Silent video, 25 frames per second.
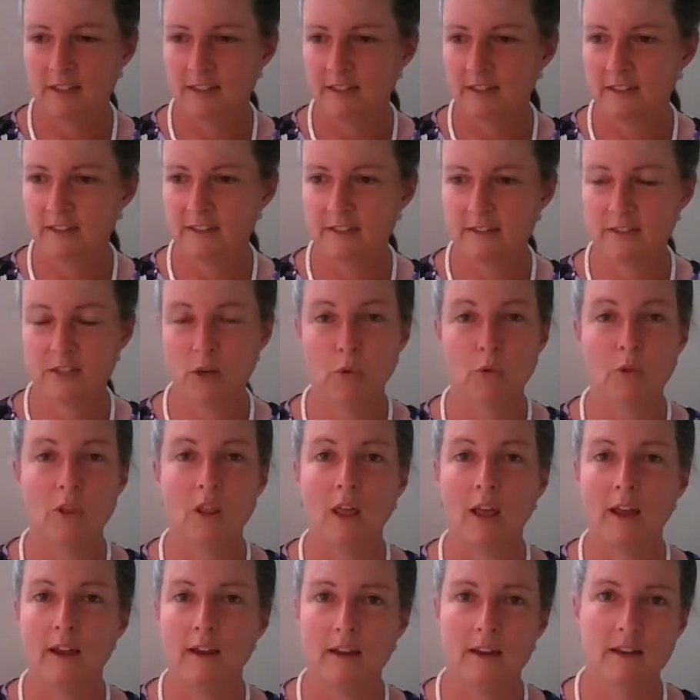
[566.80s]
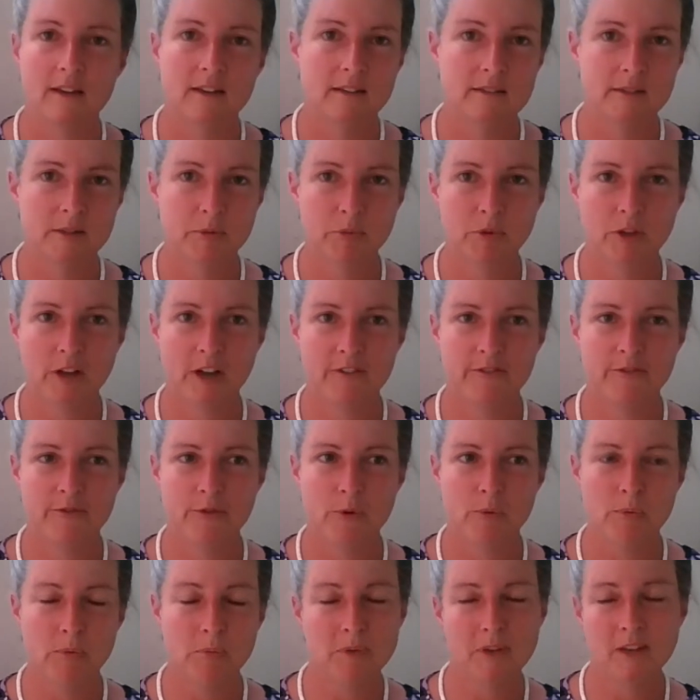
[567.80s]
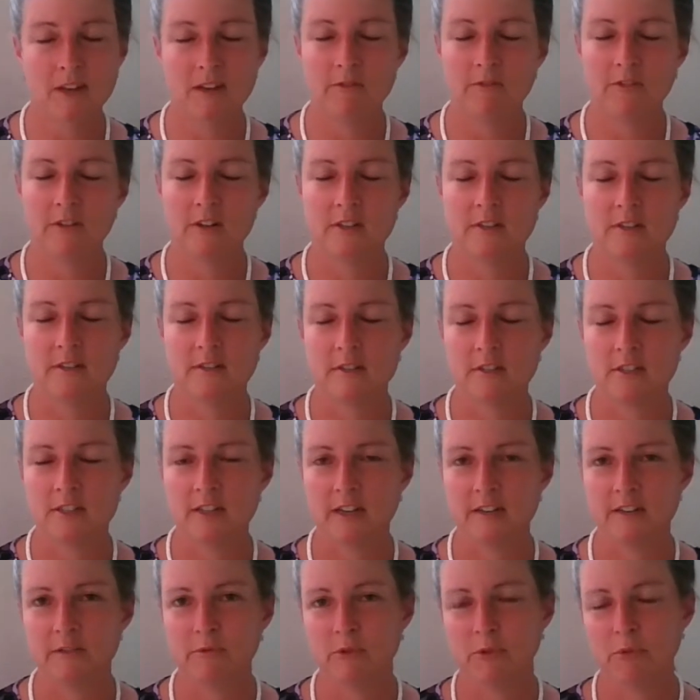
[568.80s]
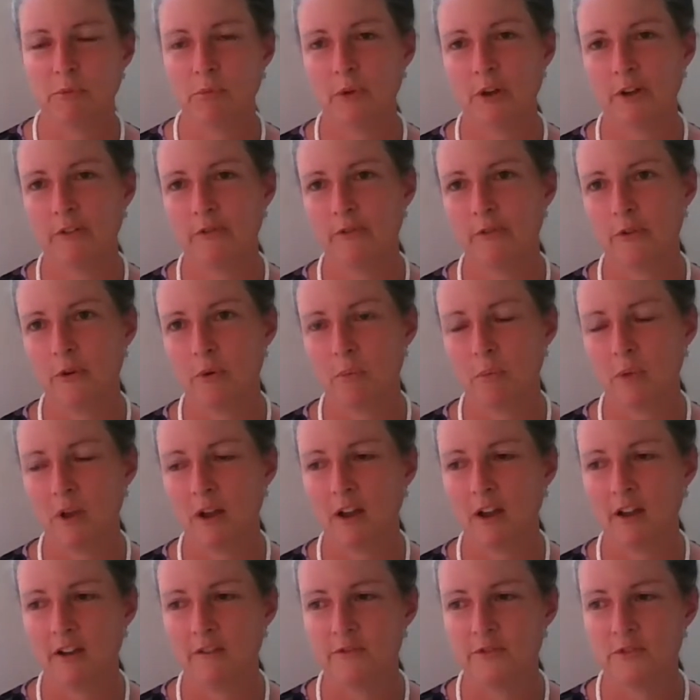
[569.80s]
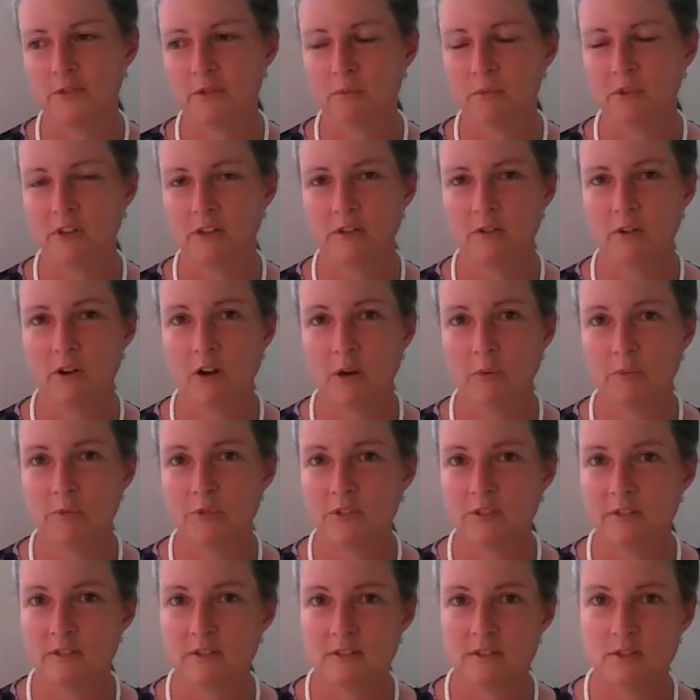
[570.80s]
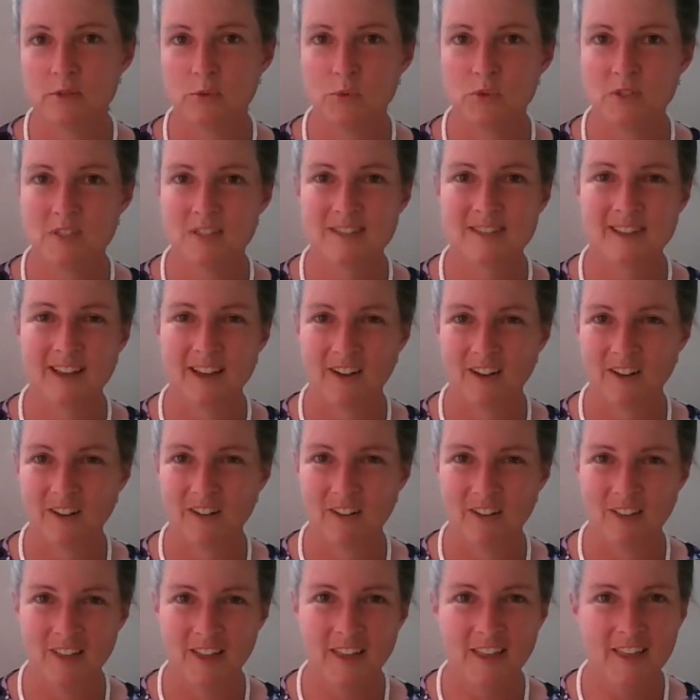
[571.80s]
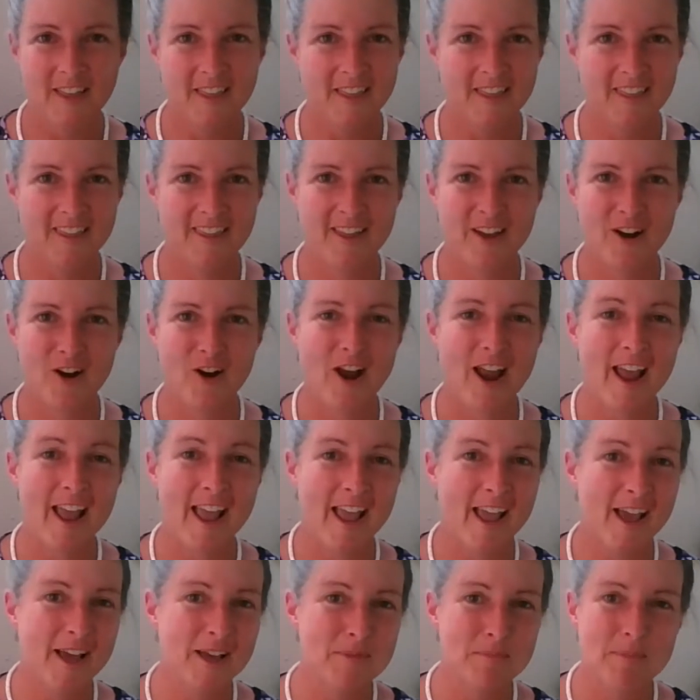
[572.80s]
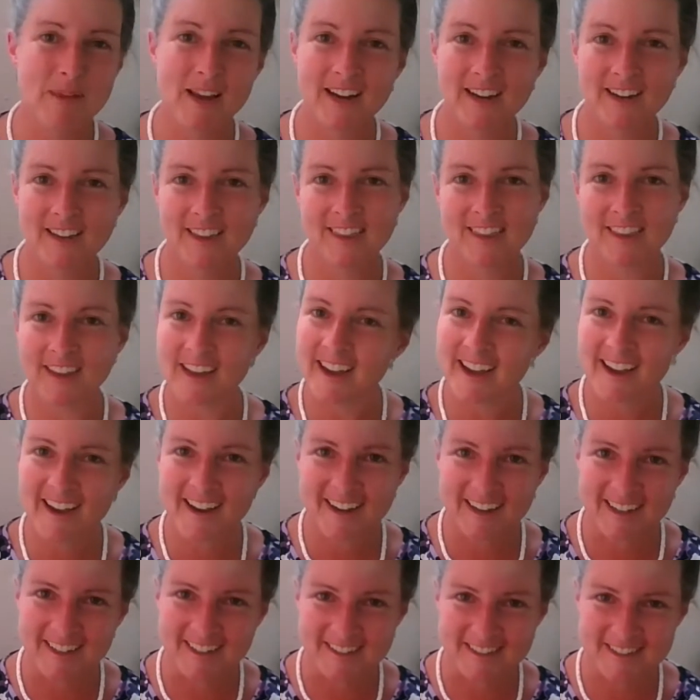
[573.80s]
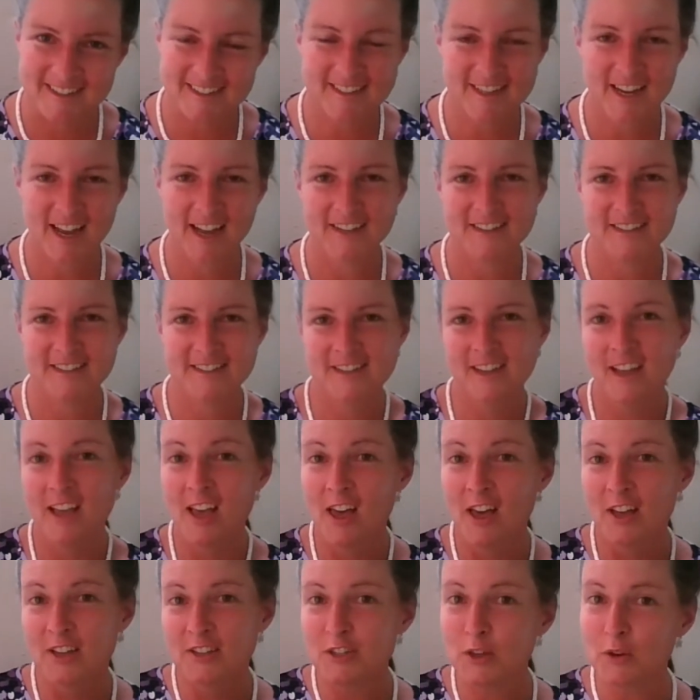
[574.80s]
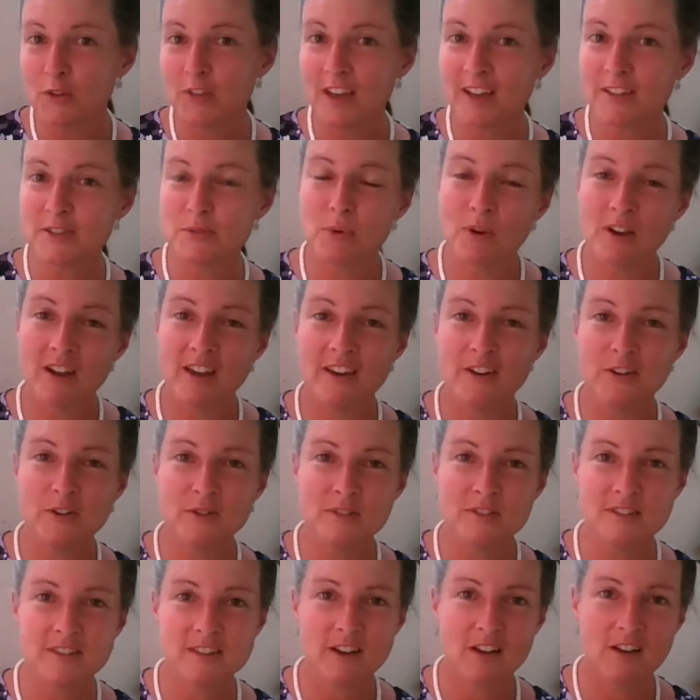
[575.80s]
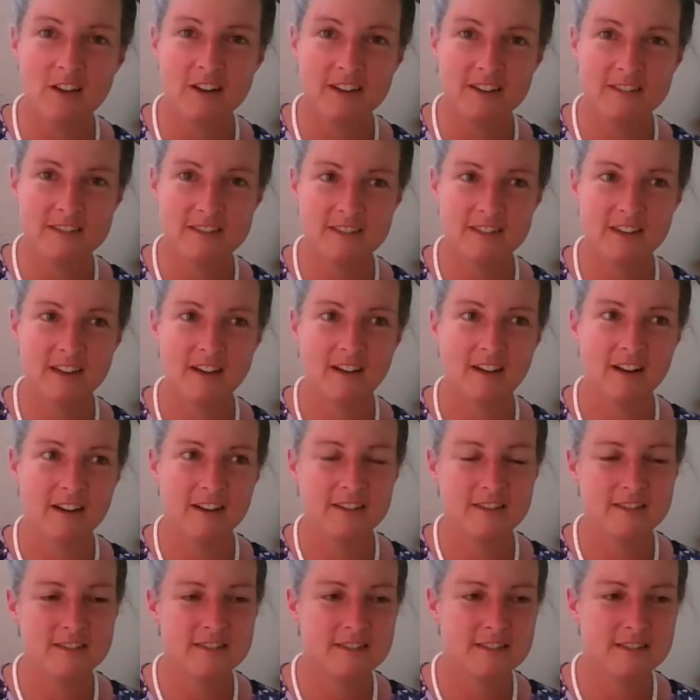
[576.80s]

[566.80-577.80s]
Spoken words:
don't like the platform, and became very disenchanted with the platform, have so many other options to sell their handmade things. Yes. So that's why I don't sell on Etsy, guys.